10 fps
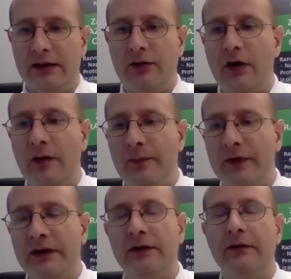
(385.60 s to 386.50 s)
crop
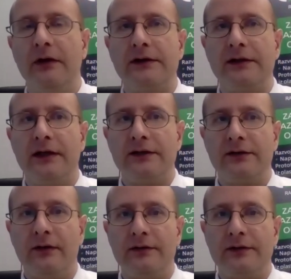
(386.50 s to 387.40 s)
materials and
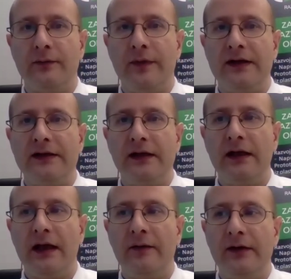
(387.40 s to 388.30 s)
so on. So
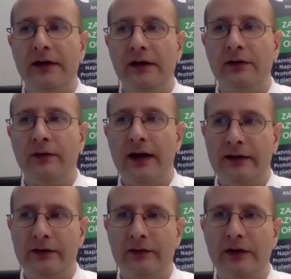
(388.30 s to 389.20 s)
basically everything to
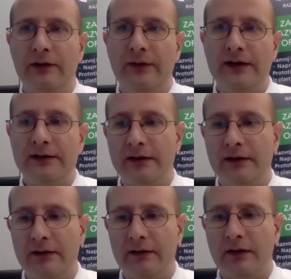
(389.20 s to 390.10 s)
add to the green
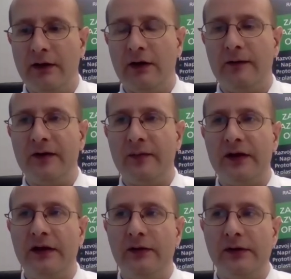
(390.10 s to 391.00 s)
circle of the
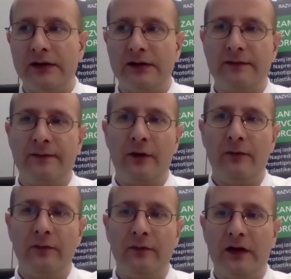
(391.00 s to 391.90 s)
materials,
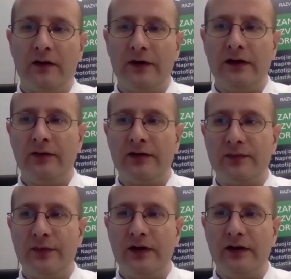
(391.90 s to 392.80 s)
from the materials
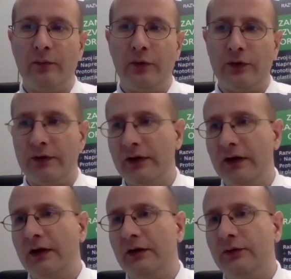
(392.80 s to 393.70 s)
being born
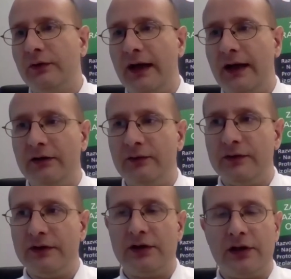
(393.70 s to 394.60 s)
to end
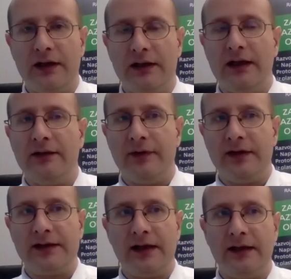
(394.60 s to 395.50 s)
usage and then
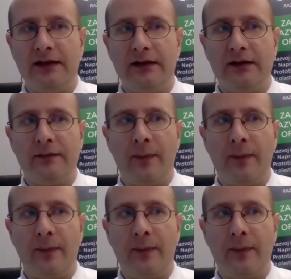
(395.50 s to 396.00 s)
recycling.